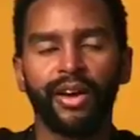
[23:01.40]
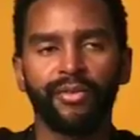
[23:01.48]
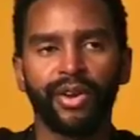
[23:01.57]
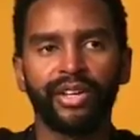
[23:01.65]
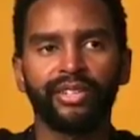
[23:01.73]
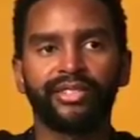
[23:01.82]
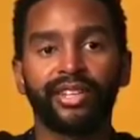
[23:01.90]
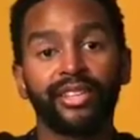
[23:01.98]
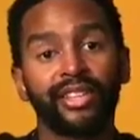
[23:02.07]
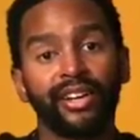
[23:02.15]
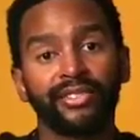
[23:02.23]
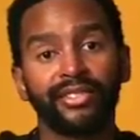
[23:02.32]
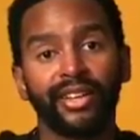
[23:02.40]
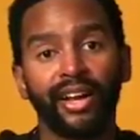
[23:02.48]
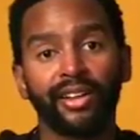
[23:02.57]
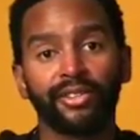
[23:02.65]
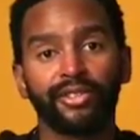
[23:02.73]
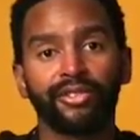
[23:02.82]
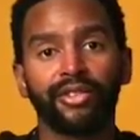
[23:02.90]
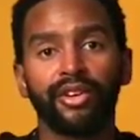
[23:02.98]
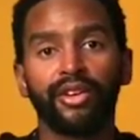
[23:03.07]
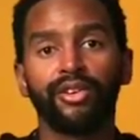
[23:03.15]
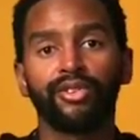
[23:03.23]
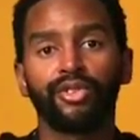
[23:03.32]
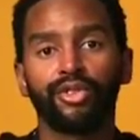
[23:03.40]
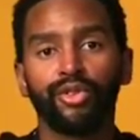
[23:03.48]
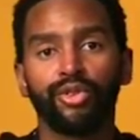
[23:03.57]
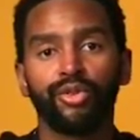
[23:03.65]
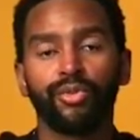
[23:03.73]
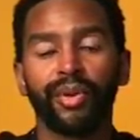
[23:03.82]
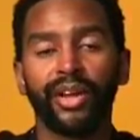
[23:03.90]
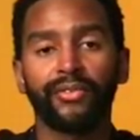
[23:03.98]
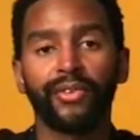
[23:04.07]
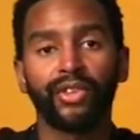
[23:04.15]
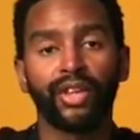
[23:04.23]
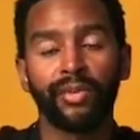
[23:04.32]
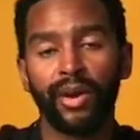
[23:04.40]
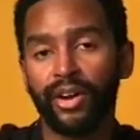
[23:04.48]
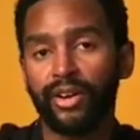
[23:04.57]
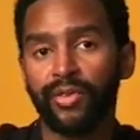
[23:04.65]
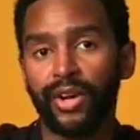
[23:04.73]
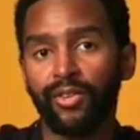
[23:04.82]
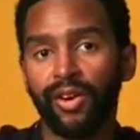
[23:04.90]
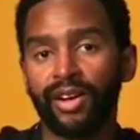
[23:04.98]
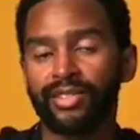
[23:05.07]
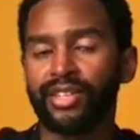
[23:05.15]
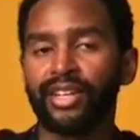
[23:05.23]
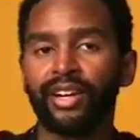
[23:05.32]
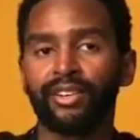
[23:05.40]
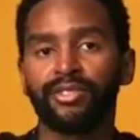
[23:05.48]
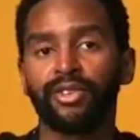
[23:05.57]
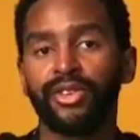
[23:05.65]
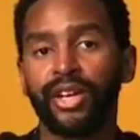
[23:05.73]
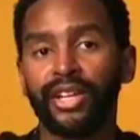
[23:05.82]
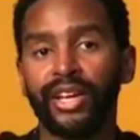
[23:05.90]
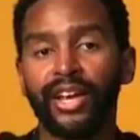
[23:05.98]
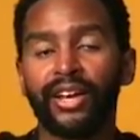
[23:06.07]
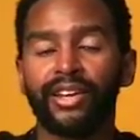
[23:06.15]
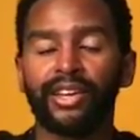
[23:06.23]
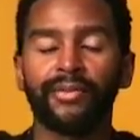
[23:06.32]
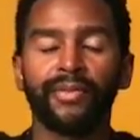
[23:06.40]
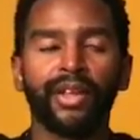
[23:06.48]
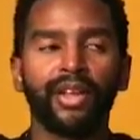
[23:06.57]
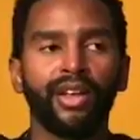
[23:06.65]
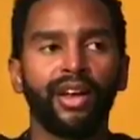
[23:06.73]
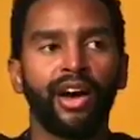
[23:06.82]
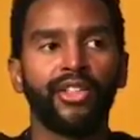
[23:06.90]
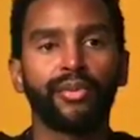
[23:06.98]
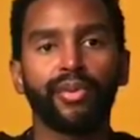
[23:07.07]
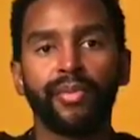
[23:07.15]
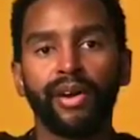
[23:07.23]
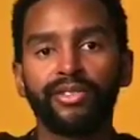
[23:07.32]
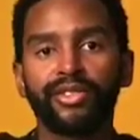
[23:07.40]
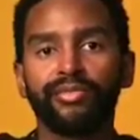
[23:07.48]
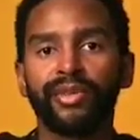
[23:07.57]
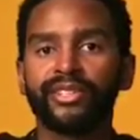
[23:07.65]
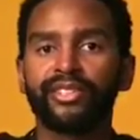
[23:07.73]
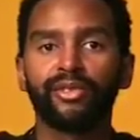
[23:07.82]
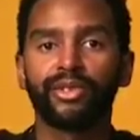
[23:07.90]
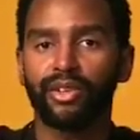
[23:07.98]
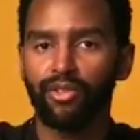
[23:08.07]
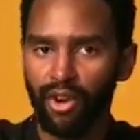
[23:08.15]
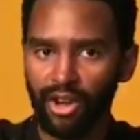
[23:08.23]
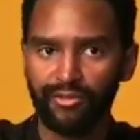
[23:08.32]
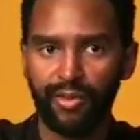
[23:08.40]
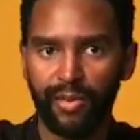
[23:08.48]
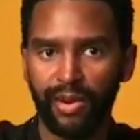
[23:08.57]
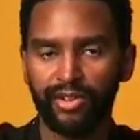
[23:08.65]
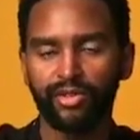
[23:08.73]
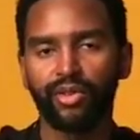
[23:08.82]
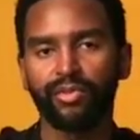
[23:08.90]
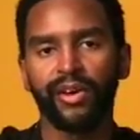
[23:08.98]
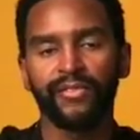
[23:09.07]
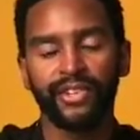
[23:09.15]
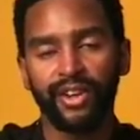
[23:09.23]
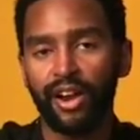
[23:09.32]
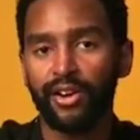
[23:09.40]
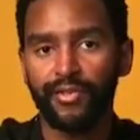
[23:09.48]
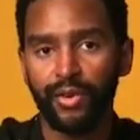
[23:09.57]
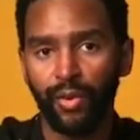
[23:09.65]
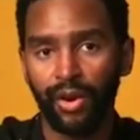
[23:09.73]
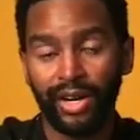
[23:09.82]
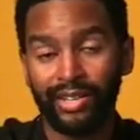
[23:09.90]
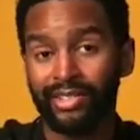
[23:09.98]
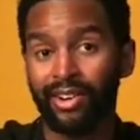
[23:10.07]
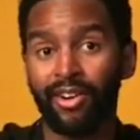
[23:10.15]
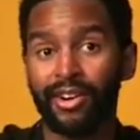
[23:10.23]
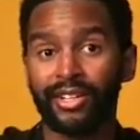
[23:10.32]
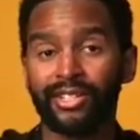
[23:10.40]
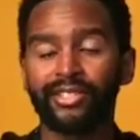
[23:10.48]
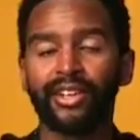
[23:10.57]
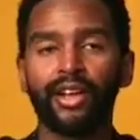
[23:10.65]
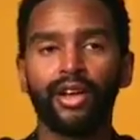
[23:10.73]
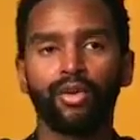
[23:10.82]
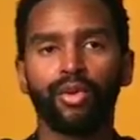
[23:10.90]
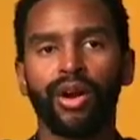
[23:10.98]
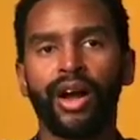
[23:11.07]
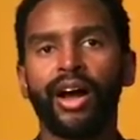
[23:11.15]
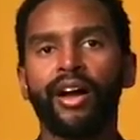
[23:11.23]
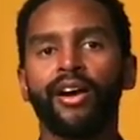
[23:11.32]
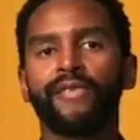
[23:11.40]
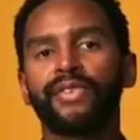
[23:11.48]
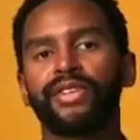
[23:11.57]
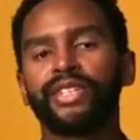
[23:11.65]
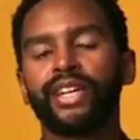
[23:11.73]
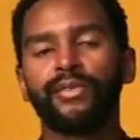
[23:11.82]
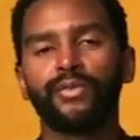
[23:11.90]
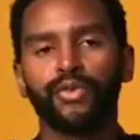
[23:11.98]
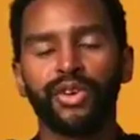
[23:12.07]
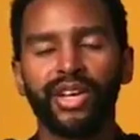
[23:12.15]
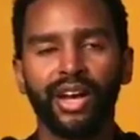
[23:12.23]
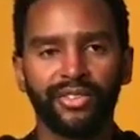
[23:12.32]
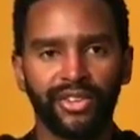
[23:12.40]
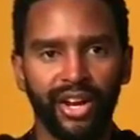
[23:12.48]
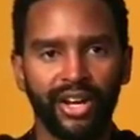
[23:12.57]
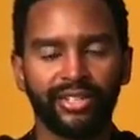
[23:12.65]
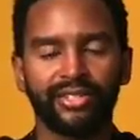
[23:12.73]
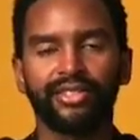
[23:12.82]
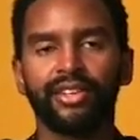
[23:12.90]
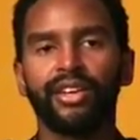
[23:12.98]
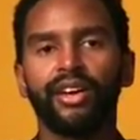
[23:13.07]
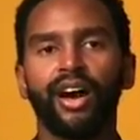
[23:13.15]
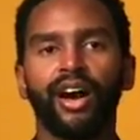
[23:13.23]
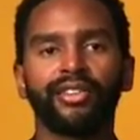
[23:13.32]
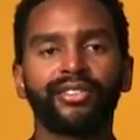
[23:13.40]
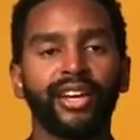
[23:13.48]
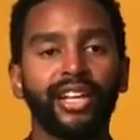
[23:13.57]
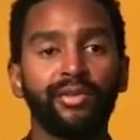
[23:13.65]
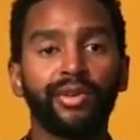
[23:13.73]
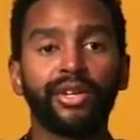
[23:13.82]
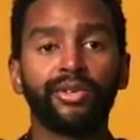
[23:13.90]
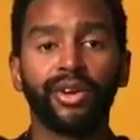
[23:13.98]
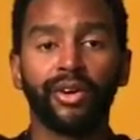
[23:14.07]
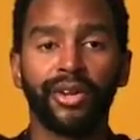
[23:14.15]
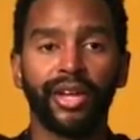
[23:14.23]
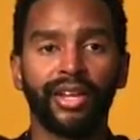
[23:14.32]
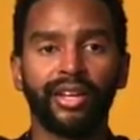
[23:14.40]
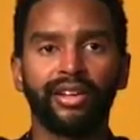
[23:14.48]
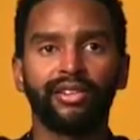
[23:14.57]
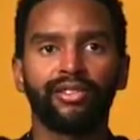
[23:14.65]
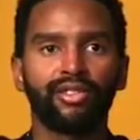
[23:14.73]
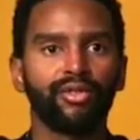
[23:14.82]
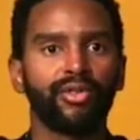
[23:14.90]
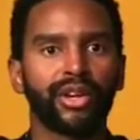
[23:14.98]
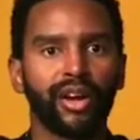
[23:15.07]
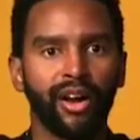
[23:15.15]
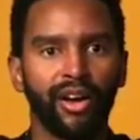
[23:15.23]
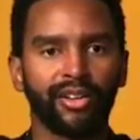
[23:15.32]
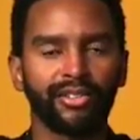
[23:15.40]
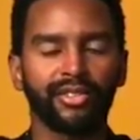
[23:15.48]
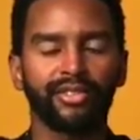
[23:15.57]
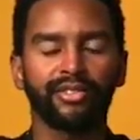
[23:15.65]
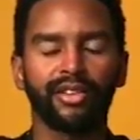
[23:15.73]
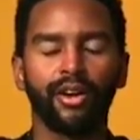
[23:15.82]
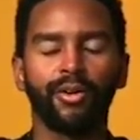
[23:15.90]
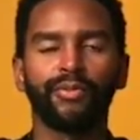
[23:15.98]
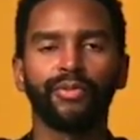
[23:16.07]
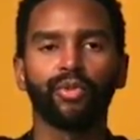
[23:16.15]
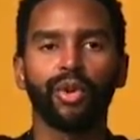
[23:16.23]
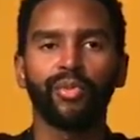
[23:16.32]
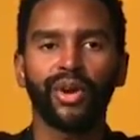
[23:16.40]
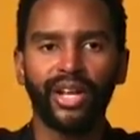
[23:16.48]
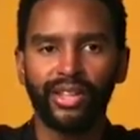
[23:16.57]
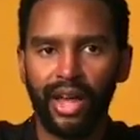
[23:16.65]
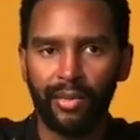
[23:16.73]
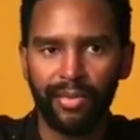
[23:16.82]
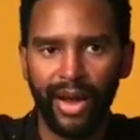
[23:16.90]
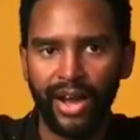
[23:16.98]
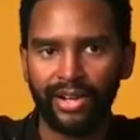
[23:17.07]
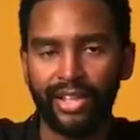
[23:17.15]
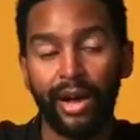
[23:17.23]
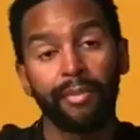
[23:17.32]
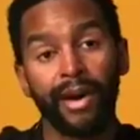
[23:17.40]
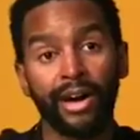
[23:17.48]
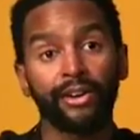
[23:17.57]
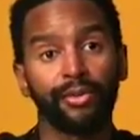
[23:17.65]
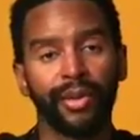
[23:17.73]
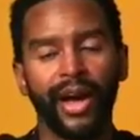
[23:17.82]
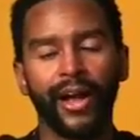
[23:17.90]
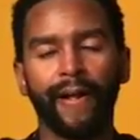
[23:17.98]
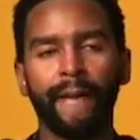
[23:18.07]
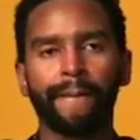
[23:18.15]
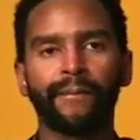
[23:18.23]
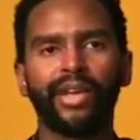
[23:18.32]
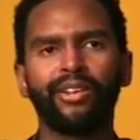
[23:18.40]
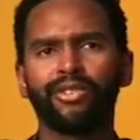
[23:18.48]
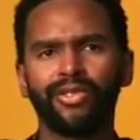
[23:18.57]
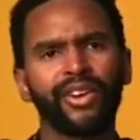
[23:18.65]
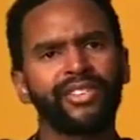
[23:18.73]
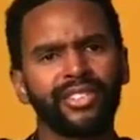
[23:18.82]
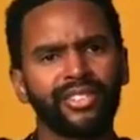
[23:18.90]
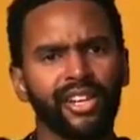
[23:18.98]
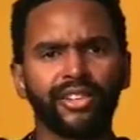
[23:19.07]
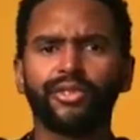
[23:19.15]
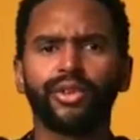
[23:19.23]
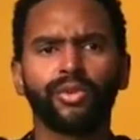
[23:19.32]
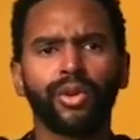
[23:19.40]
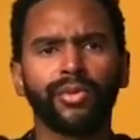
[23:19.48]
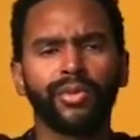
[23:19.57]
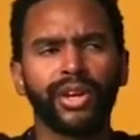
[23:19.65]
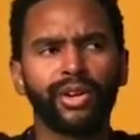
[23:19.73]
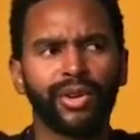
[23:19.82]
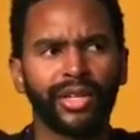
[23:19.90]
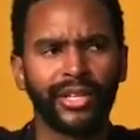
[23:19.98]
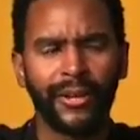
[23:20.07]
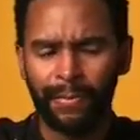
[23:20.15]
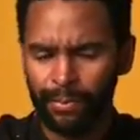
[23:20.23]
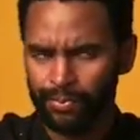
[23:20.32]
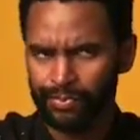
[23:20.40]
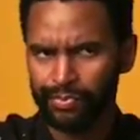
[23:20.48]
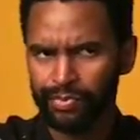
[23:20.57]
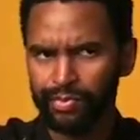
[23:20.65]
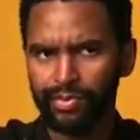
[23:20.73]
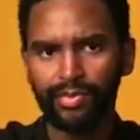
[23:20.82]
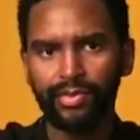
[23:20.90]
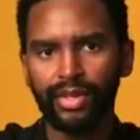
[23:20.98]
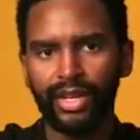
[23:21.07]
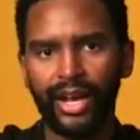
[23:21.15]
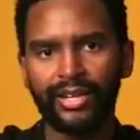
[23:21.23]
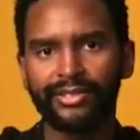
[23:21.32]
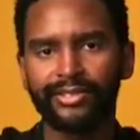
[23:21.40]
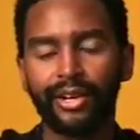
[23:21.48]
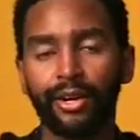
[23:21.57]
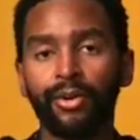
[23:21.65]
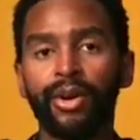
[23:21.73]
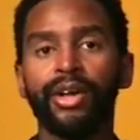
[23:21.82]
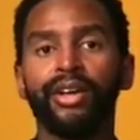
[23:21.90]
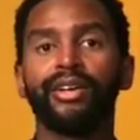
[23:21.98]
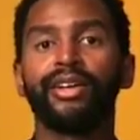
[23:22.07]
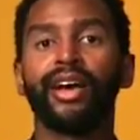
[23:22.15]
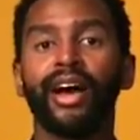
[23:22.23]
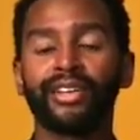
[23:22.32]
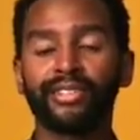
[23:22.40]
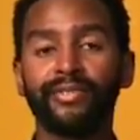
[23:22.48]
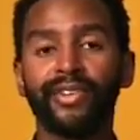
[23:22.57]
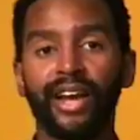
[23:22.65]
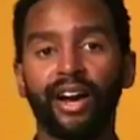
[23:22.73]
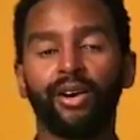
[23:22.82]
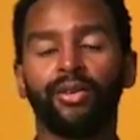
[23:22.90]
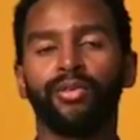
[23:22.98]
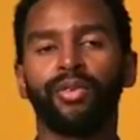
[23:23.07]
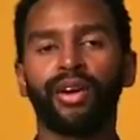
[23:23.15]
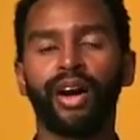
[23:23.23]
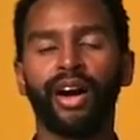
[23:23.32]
that raised $10,000 to benefit the American Red Cross and also Yale, Haiti. The promotion basically was a cross promotion with my photography work as an artist, where I offered to give free headshots to anyone who donated to the cause. So we're bringing that back, that model back, and it was very successful. It worked pretty quickly. And so as of now,